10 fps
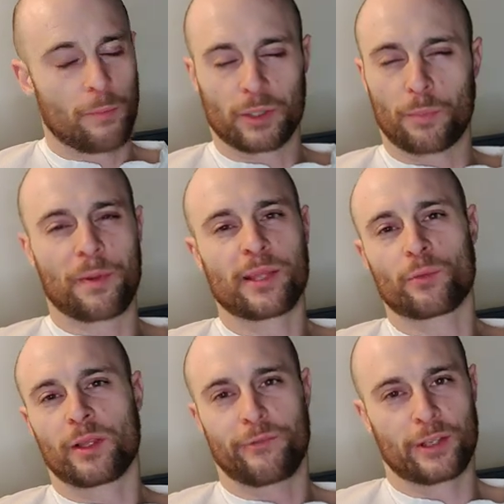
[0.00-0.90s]
but the
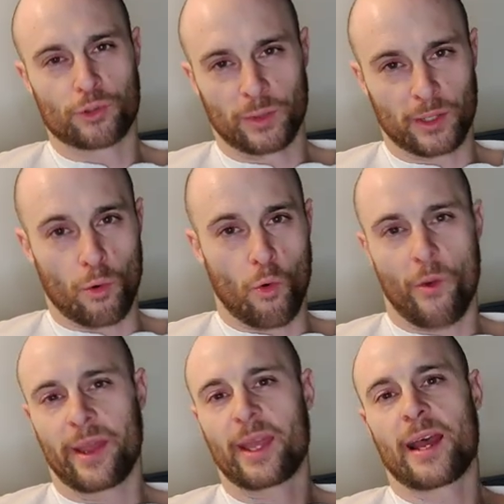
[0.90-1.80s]
pain will eventually go
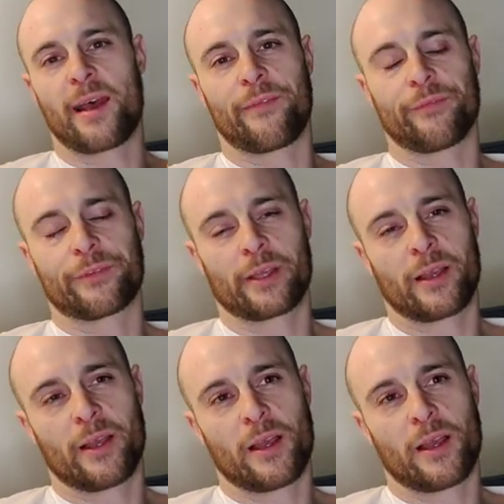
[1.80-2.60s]
away and